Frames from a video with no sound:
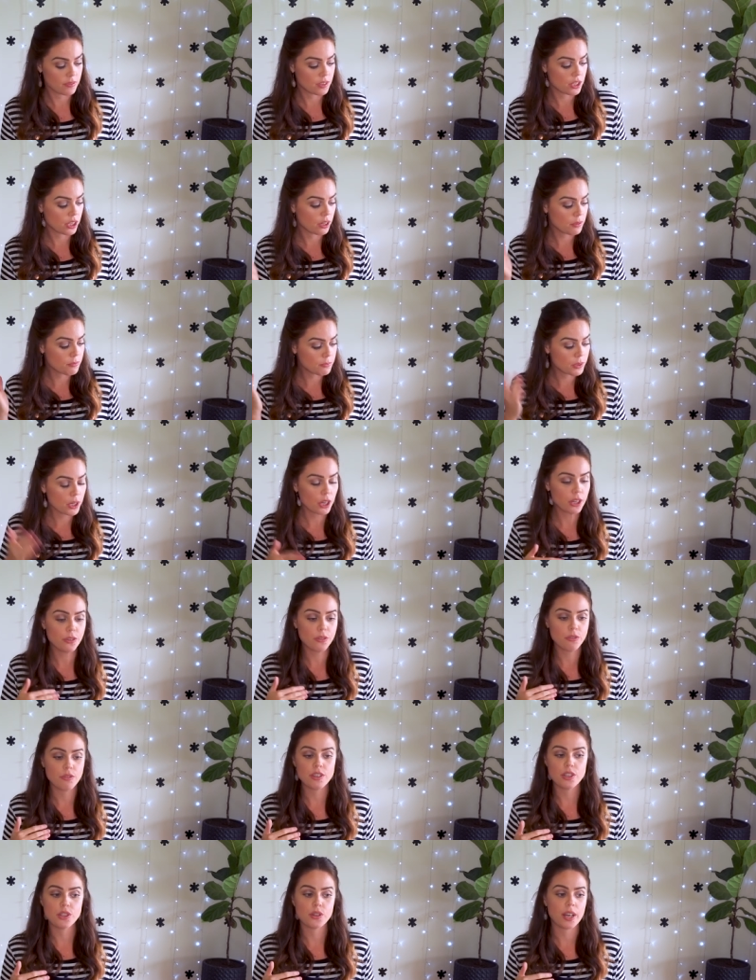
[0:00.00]
So go
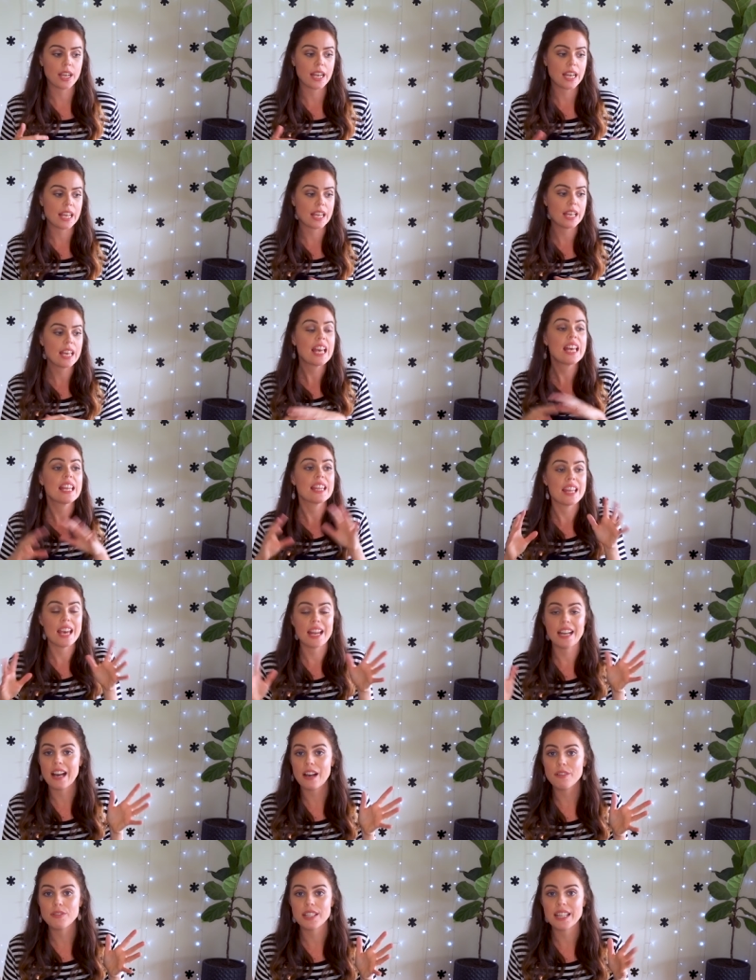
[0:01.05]
through the training.
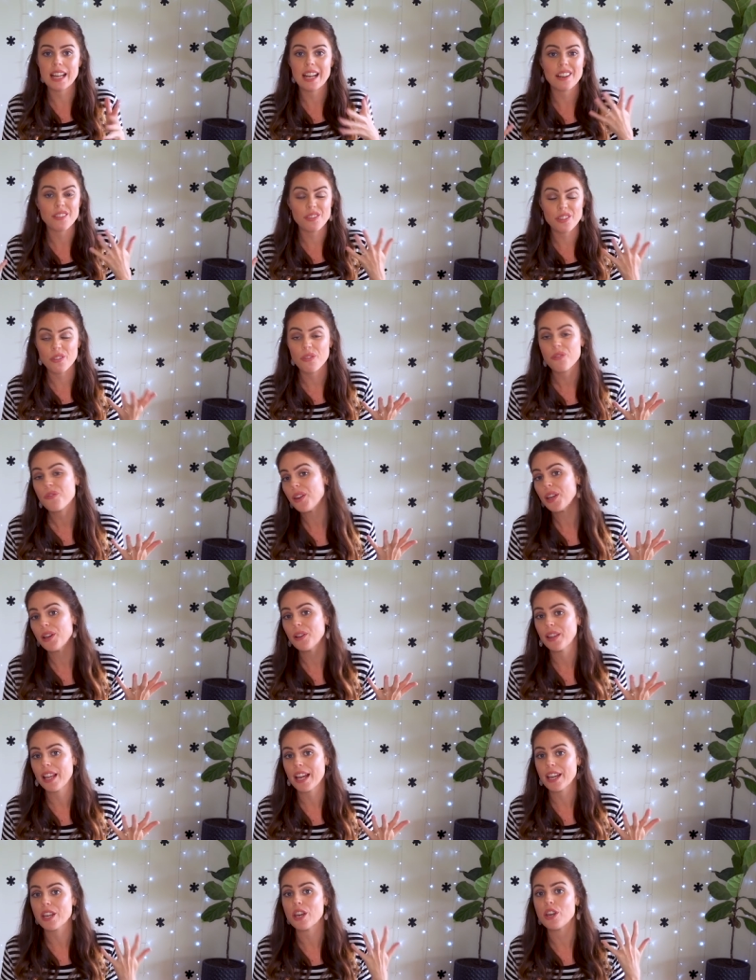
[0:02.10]
Then after that, if you
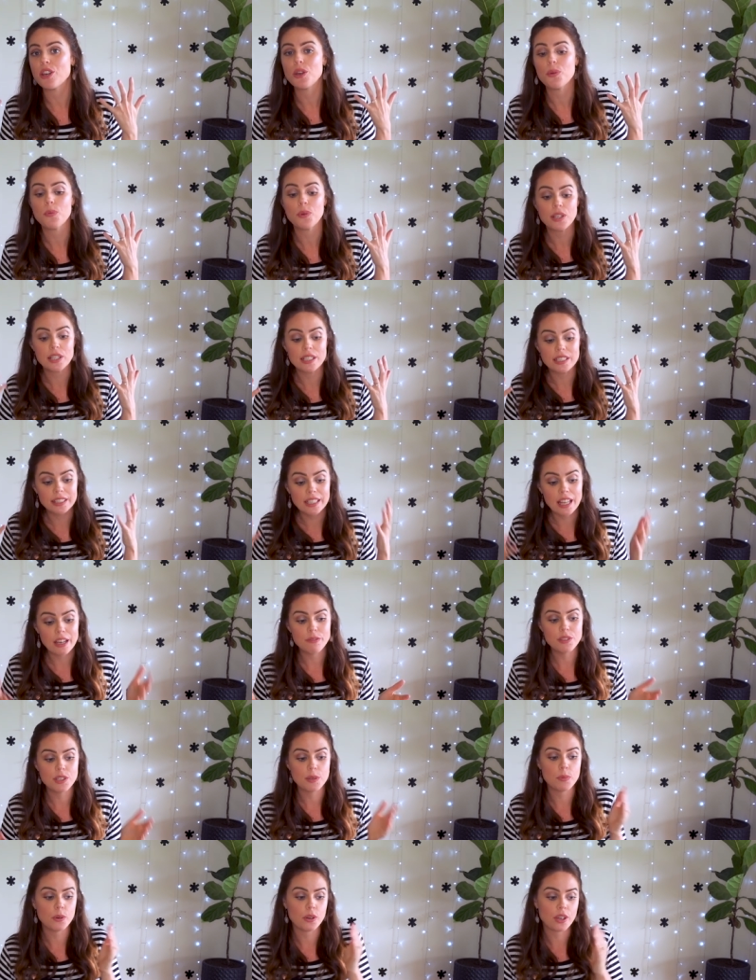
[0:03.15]
feel like you would
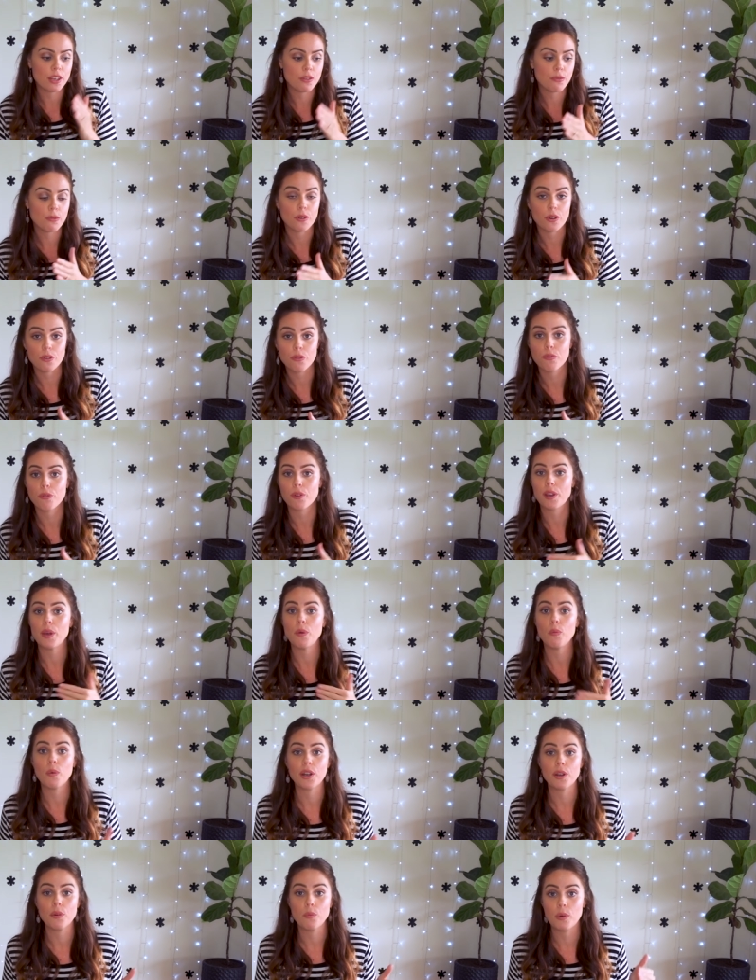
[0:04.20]
love to book in for a free
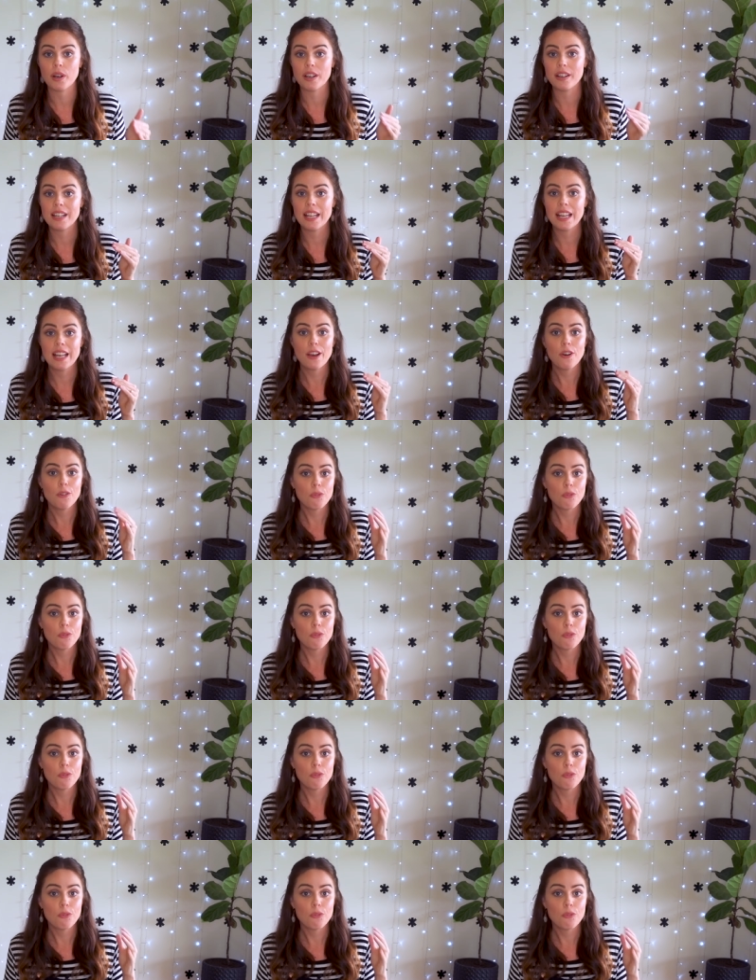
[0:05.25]
one-on-one